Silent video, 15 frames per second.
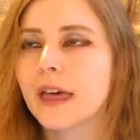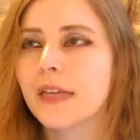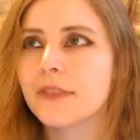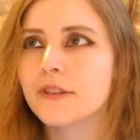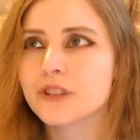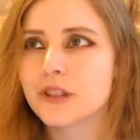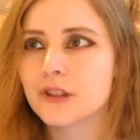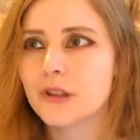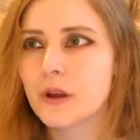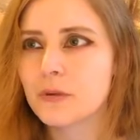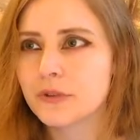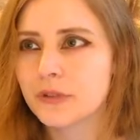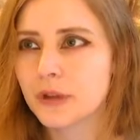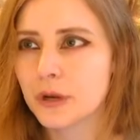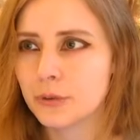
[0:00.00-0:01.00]
there's a lot
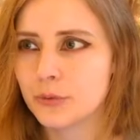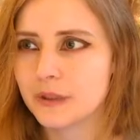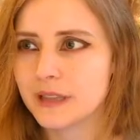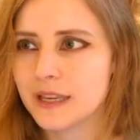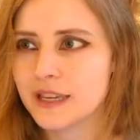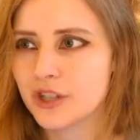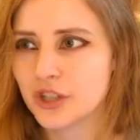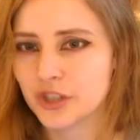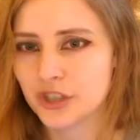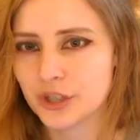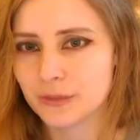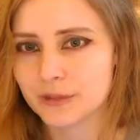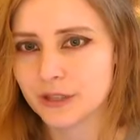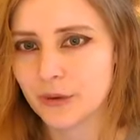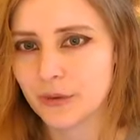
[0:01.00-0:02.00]
with our
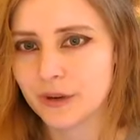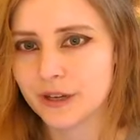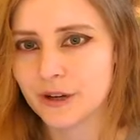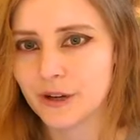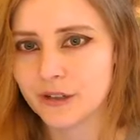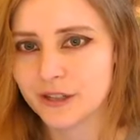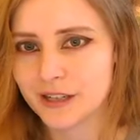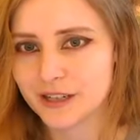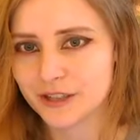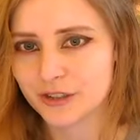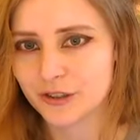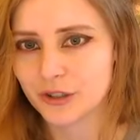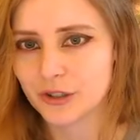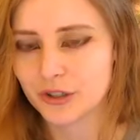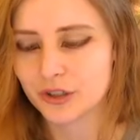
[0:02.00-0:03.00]
relationships going on
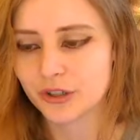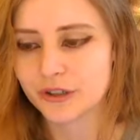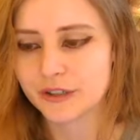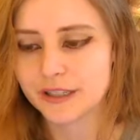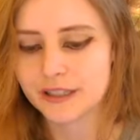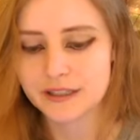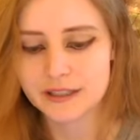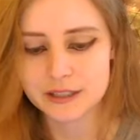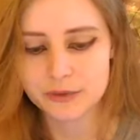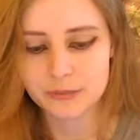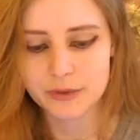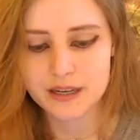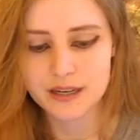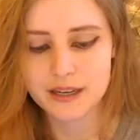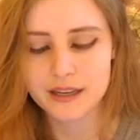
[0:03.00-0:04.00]
astrologically this
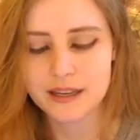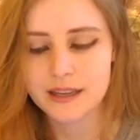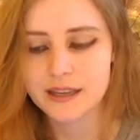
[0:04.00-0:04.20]
week.